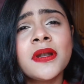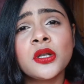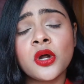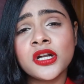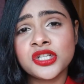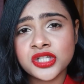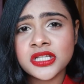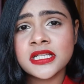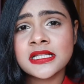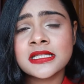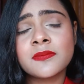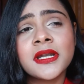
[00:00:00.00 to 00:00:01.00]
but not
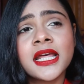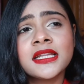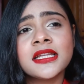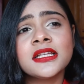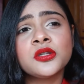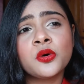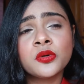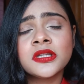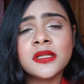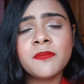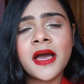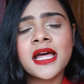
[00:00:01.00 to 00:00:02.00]
jeans, but I think
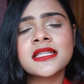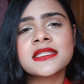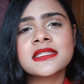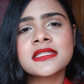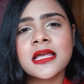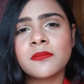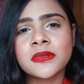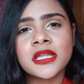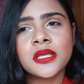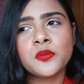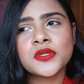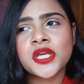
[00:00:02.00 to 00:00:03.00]
dhoti pants is
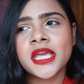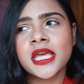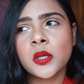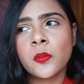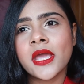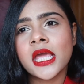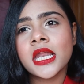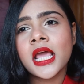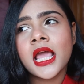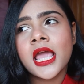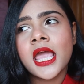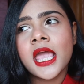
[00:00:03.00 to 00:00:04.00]
something which I can wear
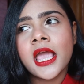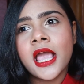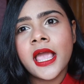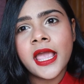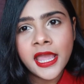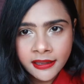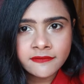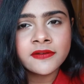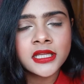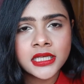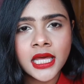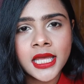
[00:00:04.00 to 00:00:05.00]

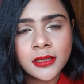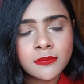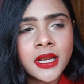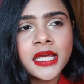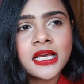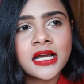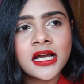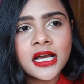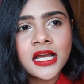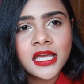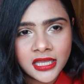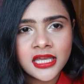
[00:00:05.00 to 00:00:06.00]
every time. Like,
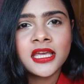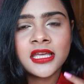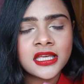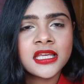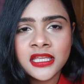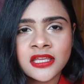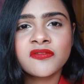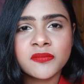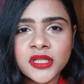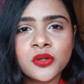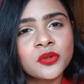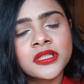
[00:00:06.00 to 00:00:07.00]
give
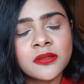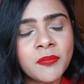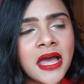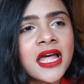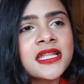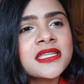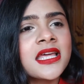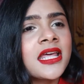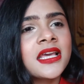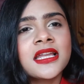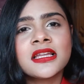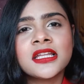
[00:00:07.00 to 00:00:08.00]
me dhoti pants and I
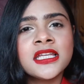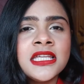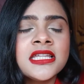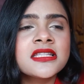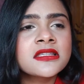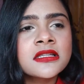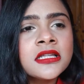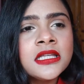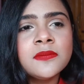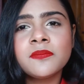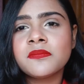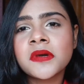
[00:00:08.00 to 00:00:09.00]
can eat,
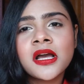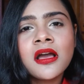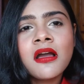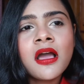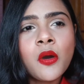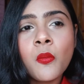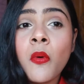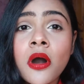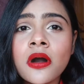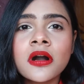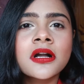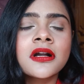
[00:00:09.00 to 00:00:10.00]
sleep,
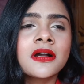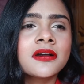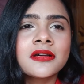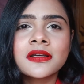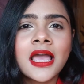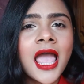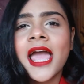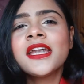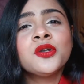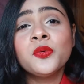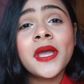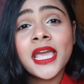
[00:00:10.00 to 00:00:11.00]
work
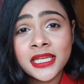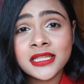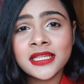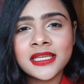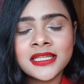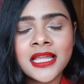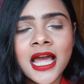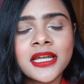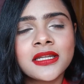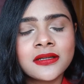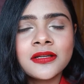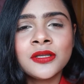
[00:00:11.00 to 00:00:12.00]
and do anything in
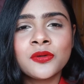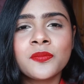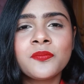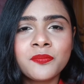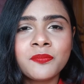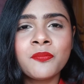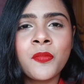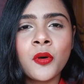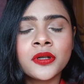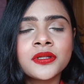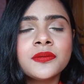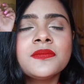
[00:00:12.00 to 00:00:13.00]
that, you know,
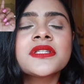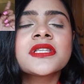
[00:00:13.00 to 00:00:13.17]
bottom.